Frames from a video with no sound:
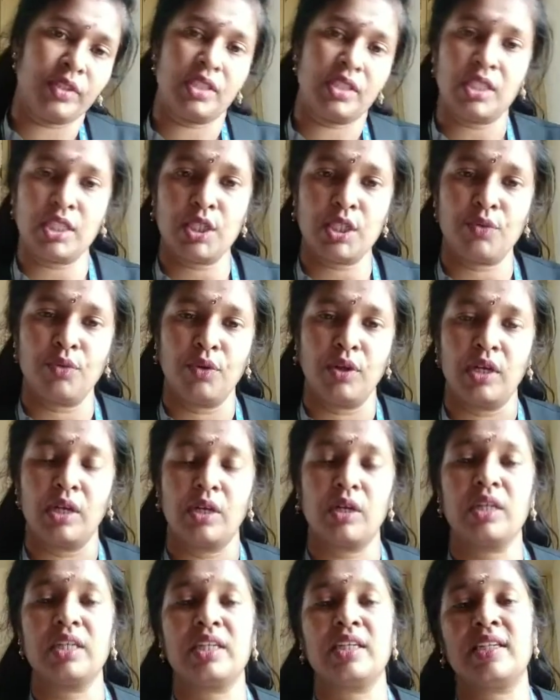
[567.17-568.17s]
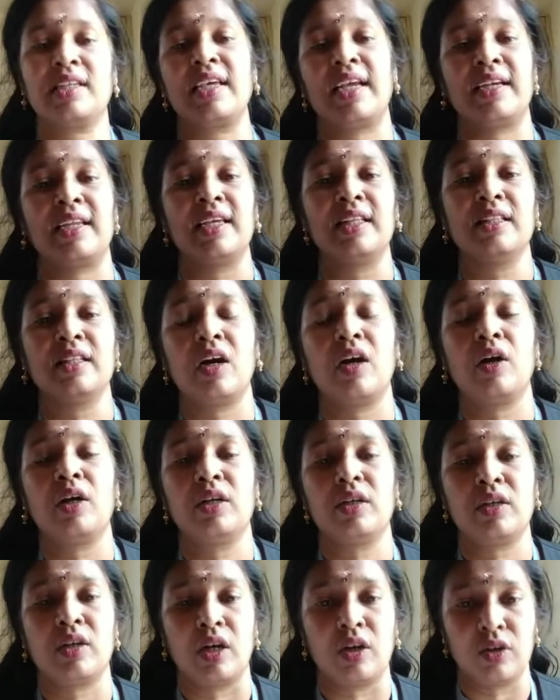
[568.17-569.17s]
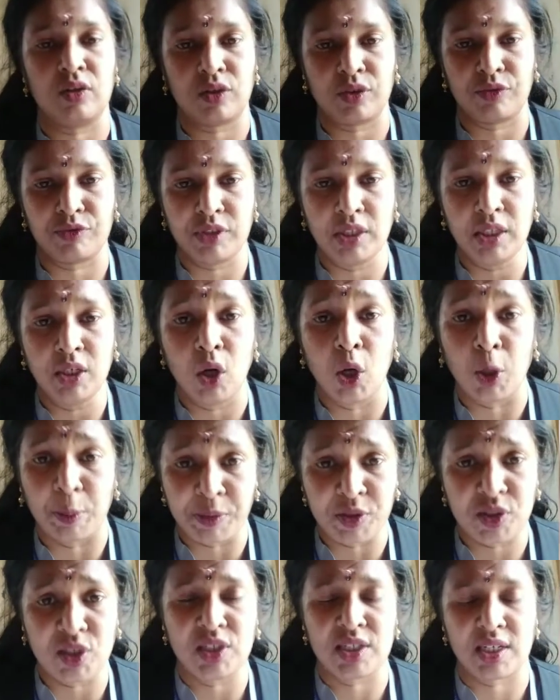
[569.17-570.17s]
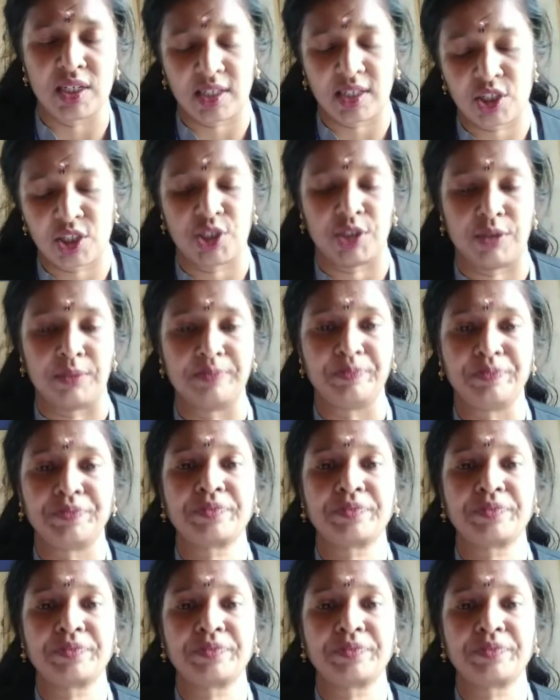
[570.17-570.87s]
just getting out of the opposite direction.